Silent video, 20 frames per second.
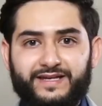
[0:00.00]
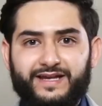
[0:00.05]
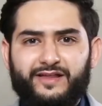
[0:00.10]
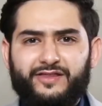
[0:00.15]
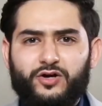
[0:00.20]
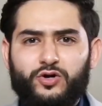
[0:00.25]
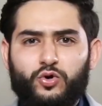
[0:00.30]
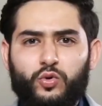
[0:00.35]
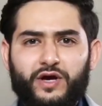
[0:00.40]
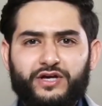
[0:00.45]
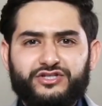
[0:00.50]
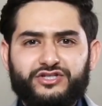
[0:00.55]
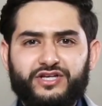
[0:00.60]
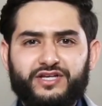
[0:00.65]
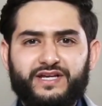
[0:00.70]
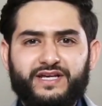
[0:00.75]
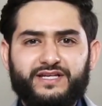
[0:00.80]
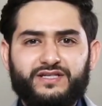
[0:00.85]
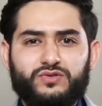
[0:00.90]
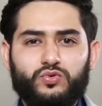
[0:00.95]
Now, the
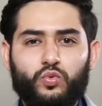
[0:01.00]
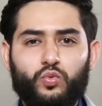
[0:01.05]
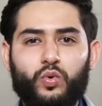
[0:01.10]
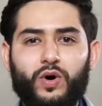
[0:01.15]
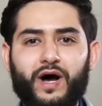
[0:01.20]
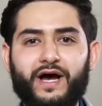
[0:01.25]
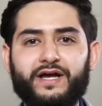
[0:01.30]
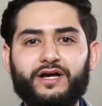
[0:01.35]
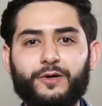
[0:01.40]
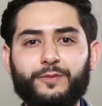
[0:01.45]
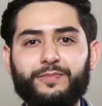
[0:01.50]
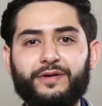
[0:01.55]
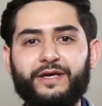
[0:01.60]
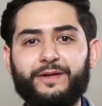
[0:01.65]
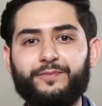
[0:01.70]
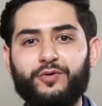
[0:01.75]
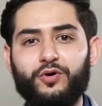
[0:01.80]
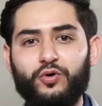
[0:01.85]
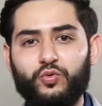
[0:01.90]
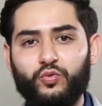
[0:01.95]
question is why are
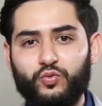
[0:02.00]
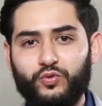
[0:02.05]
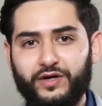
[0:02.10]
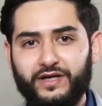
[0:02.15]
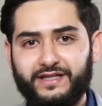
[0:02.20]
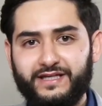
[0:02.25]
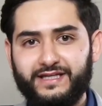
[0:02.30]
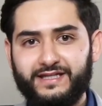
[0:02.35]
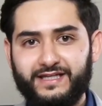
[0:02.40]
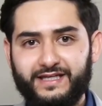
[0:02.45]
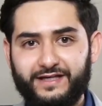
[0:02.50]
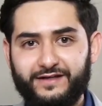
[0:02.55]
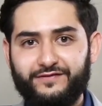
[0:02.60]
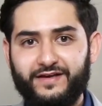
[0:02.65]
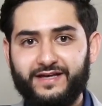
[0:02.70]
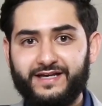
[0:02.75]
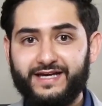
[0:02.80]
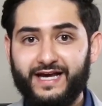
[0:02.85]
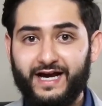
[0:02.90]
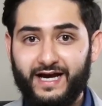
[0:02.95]
people really
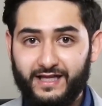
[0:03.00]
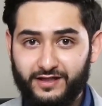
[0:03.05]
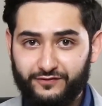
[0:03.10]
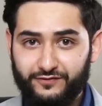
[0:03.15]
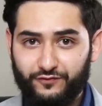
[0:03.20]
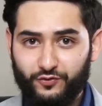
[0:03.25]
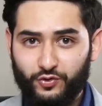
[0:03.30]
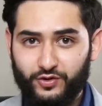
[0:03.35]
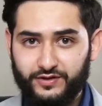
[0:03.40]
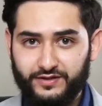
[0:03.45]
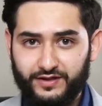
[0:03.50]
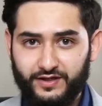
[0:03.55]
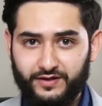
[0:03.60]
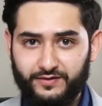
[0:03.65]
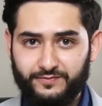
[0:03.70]
leaving California?